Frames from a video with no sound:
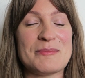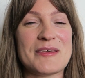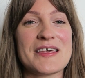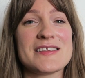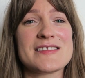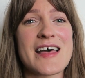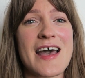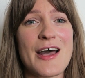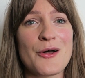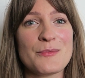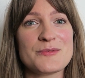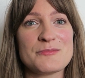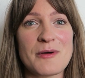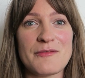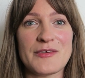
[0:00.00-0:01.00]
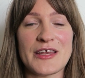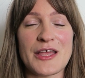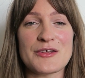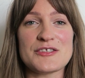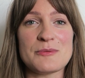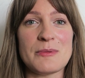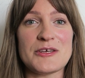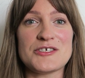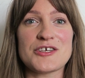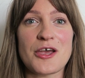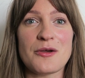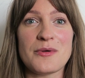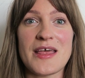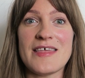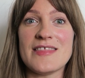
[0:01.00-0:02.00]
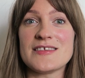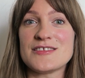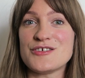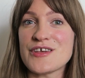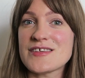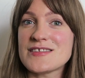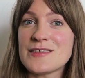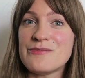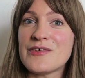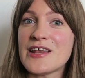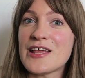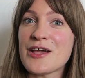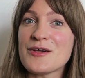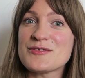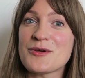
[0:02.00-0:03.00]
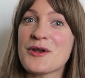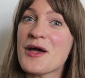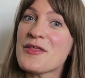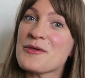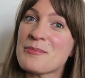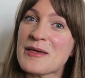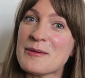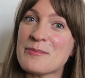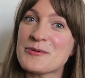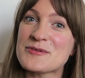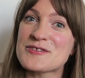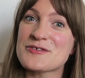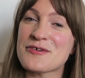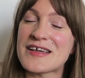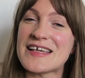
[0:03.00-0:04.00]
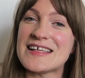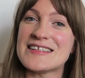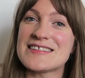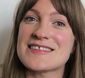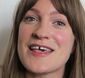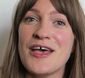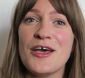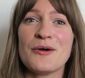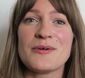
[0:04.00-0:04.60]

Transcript: because that helps my video to be shown in the suggested videos on other people's screens,